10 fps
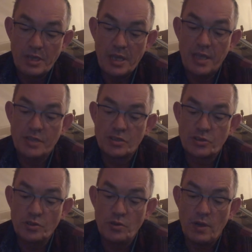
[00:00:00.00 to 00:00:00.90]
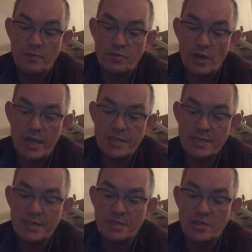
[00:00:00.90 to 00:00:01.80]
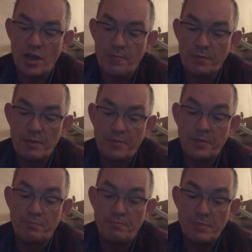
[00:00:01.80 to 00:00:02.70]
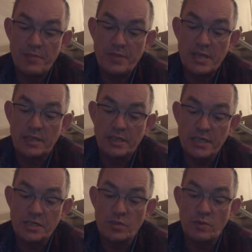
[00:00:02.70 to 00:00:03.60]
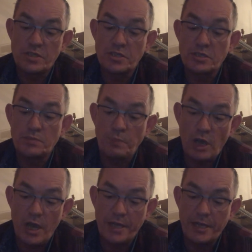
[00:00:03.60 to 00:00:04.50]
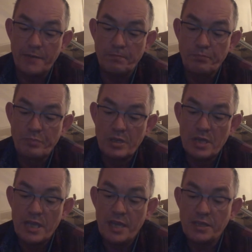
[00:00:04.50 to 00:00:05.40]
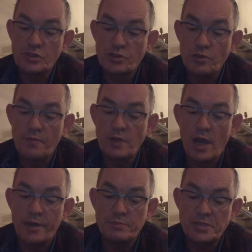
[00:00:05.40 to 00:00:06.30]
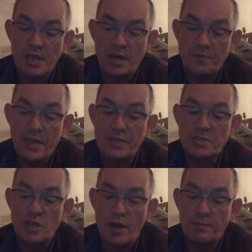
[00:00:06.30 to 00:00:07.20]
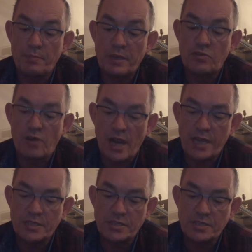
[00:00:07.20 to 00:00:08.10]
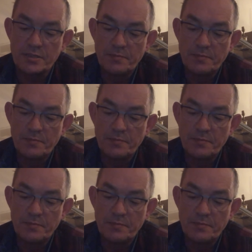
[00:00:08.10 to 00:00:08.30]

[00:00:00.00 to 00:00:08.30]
it is true of Christ and his complement, the, the ecclesia, which is his body. It is true of God himself and his complement, Christ.